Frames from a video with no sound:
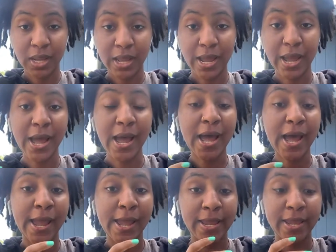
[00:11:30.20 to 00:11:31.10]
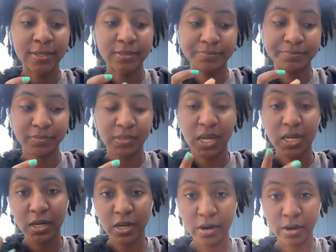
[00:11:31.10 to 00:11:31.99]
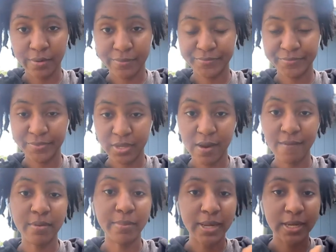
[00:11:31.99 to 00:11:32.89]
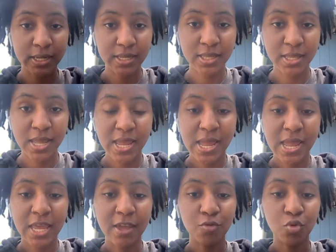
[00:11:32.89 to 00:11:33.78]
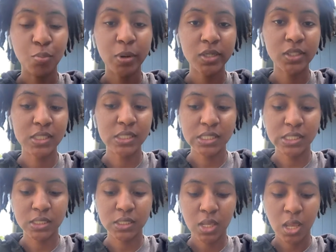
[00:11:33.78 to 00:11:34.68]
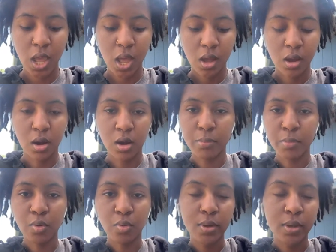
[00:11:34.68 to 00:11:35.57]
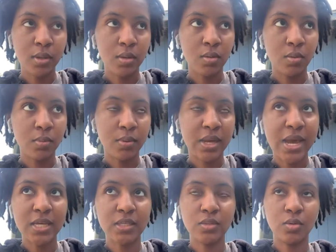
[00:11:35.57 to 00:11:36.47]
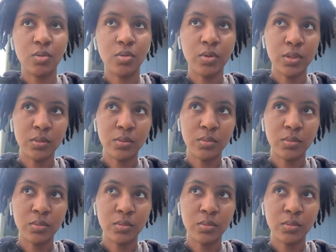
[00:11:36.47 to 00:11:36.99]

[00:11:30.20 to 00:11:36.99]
I dare everybody, if you purchase almond oil, castor oil,